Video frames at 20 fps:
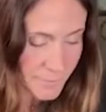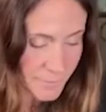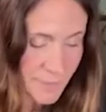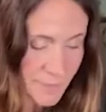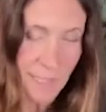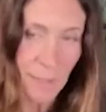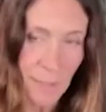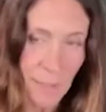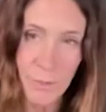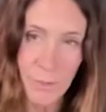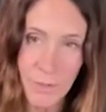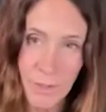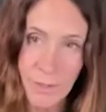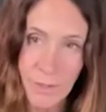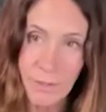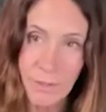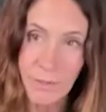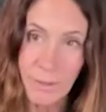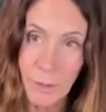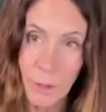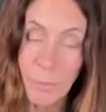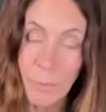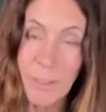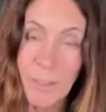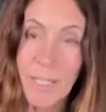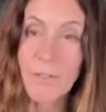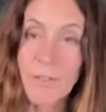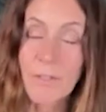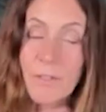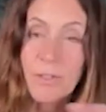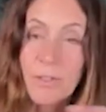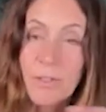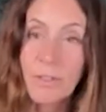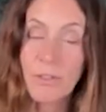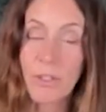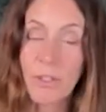that was because it's such